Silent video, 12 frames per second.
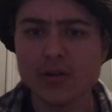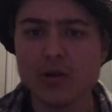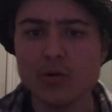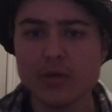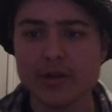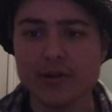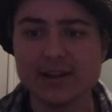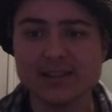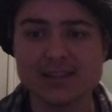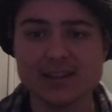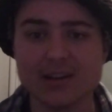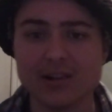though, there
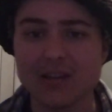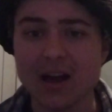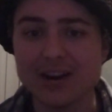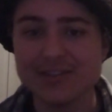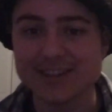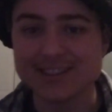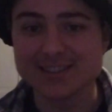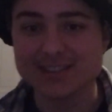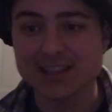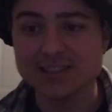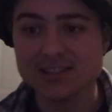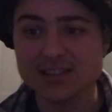isn't a lot of
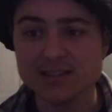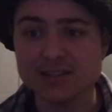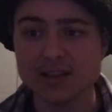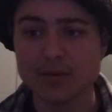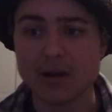consensus